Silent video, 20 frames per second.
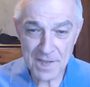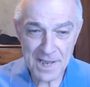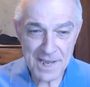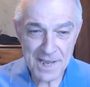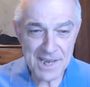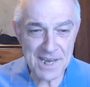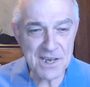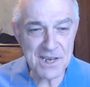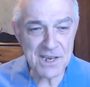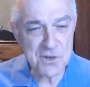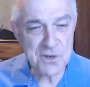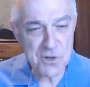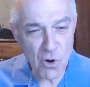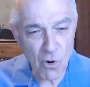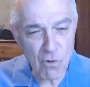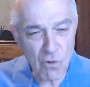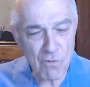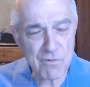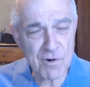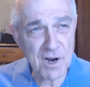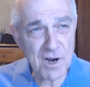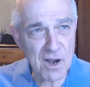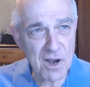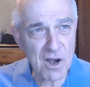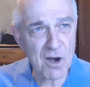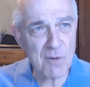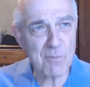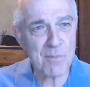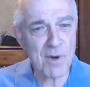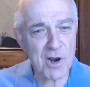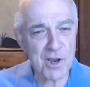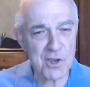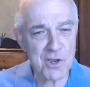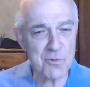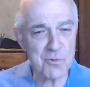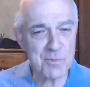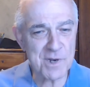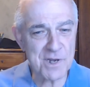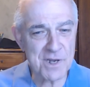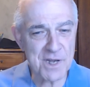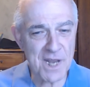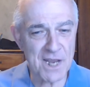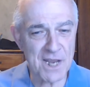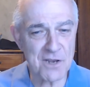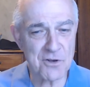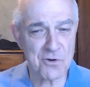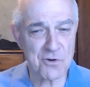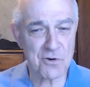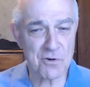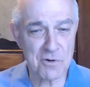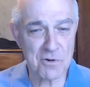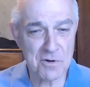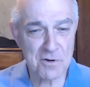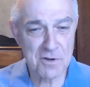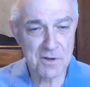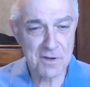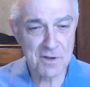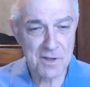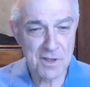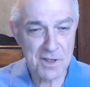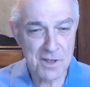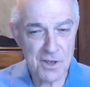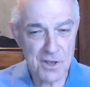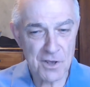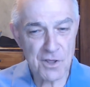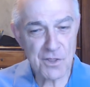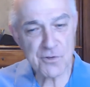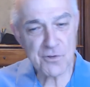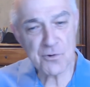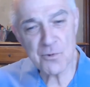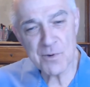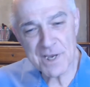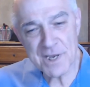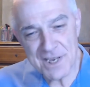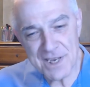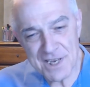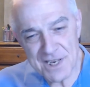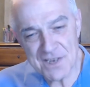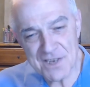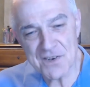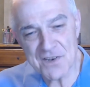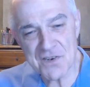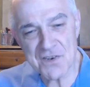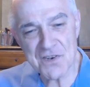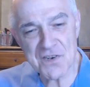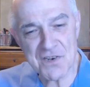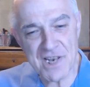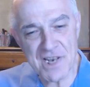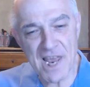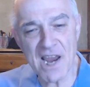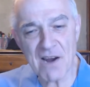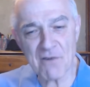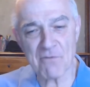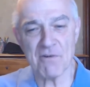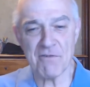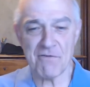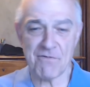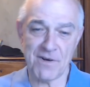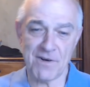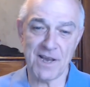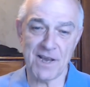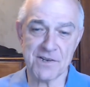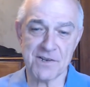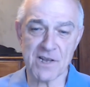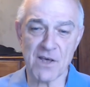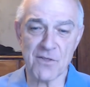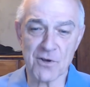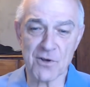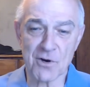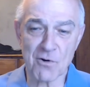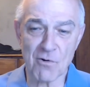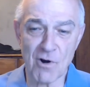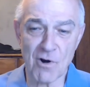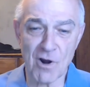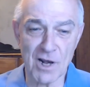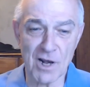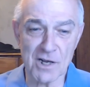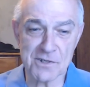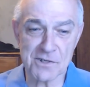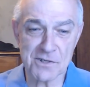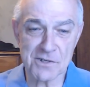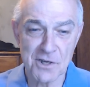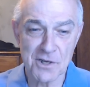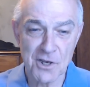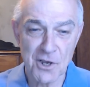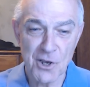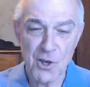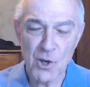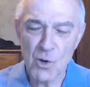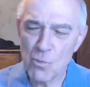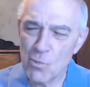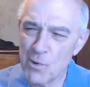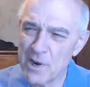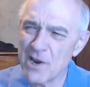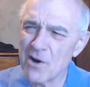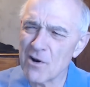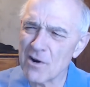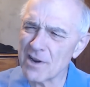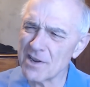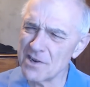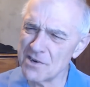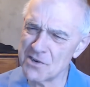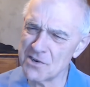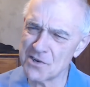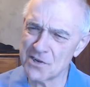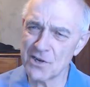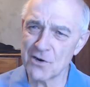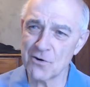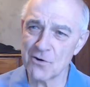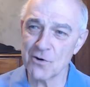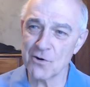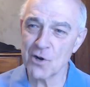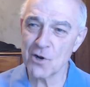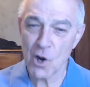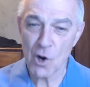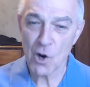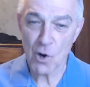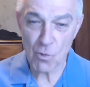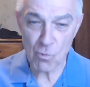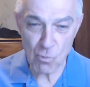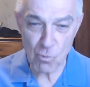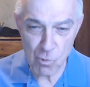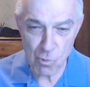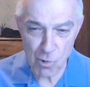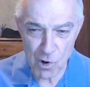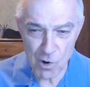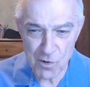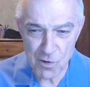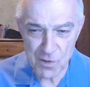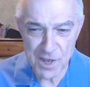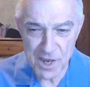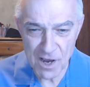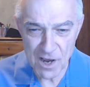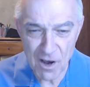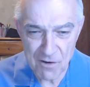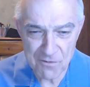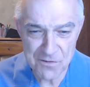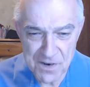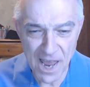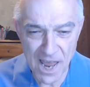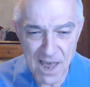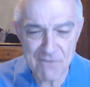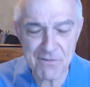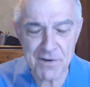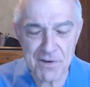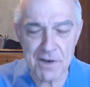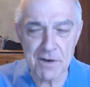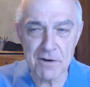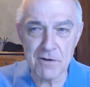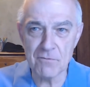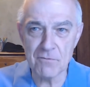He has overcome our human nature. Through his sacrifice on the cross, we are considered worthy of heaven.